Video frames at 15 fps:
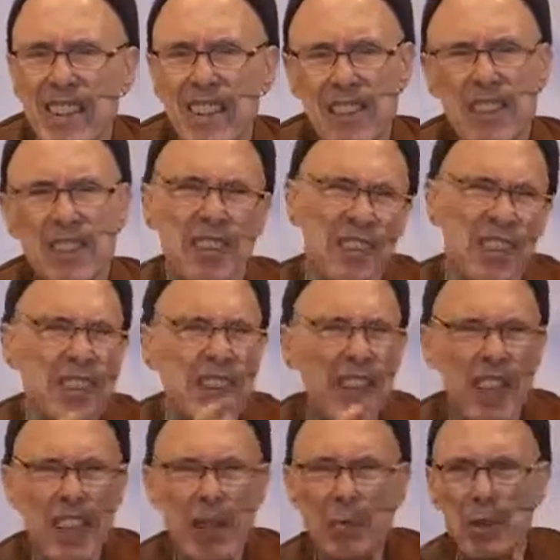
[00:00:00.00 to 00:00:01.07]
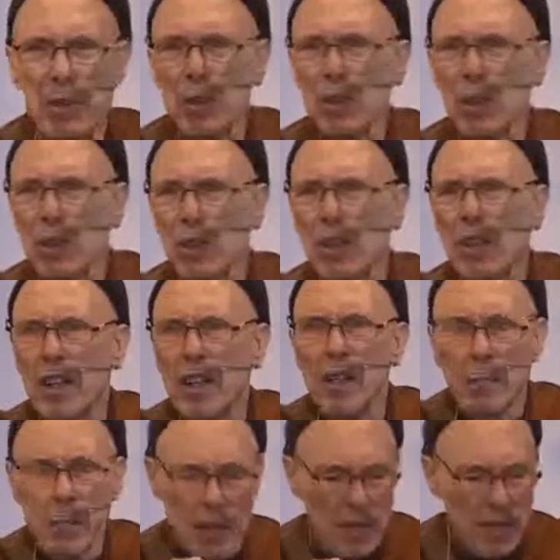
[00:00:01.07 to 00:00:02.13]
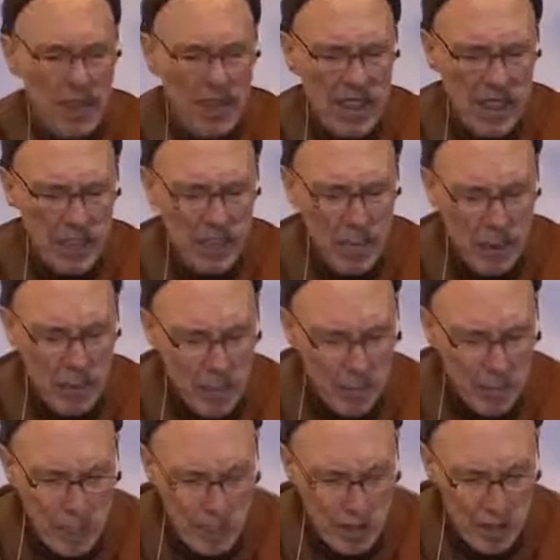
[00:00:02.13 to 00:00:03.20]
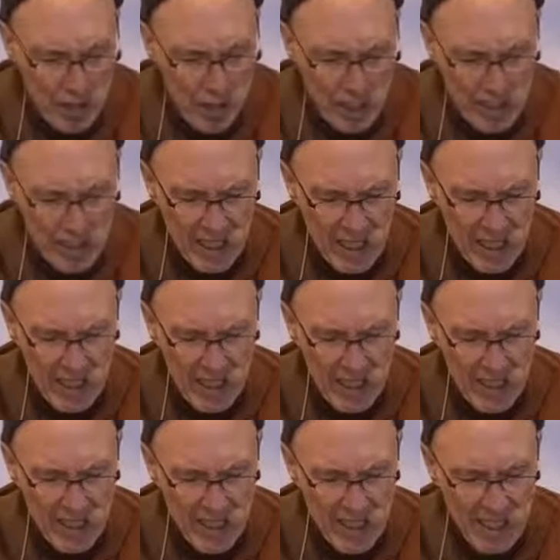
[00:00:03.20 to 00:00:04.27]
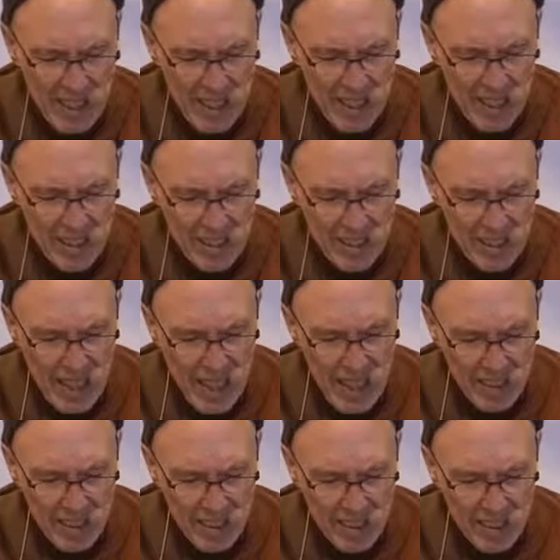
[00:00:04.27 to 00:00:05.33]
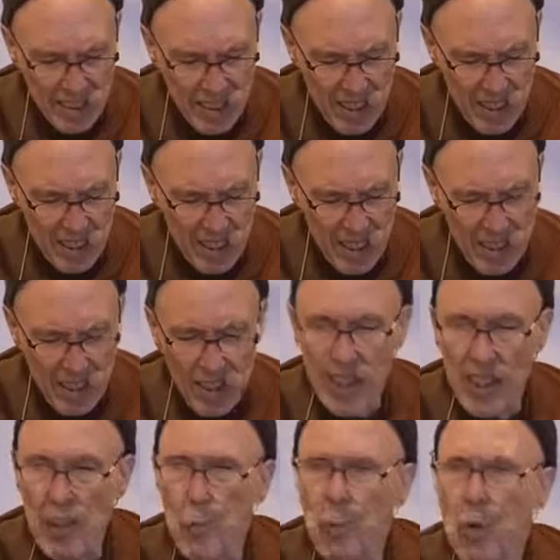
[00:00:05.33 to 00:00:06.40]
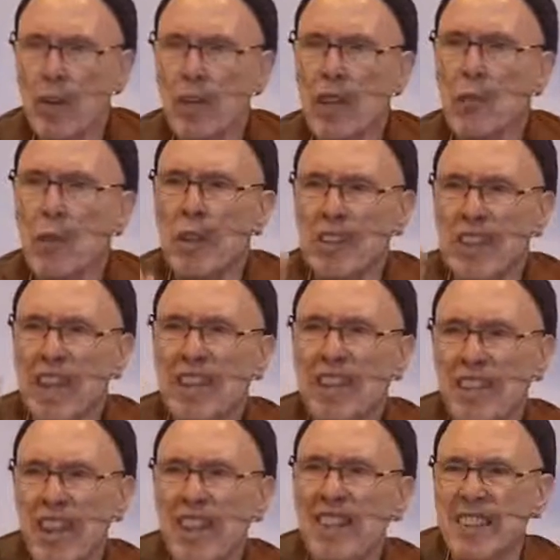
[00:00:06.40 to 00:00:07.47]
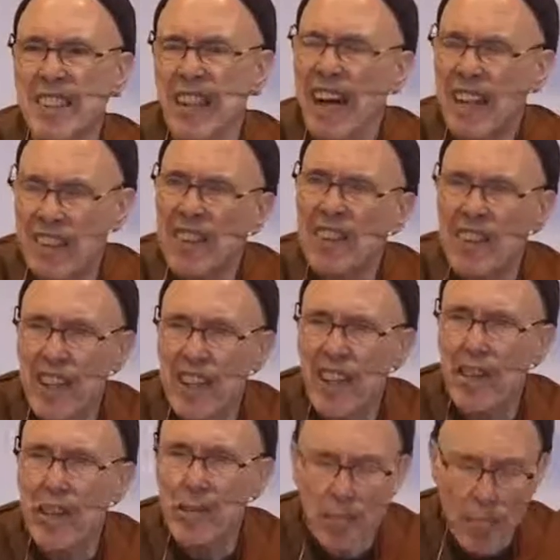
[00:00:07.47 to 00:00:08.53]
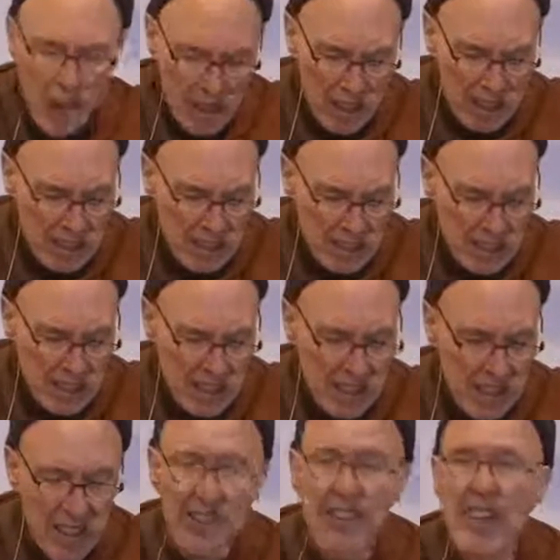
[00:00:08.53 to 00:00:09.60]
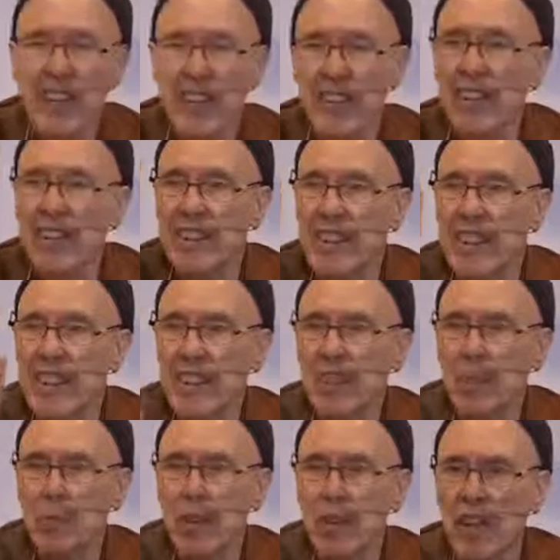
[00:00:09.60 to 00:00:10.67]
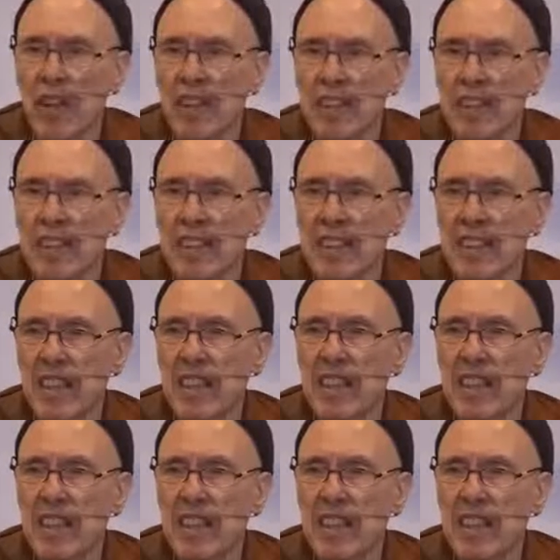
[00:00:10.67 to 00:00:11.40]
This is a little obscure, but I think it might be better translated, it is not the worthy ones, that is, it is not the other monks that deal with us,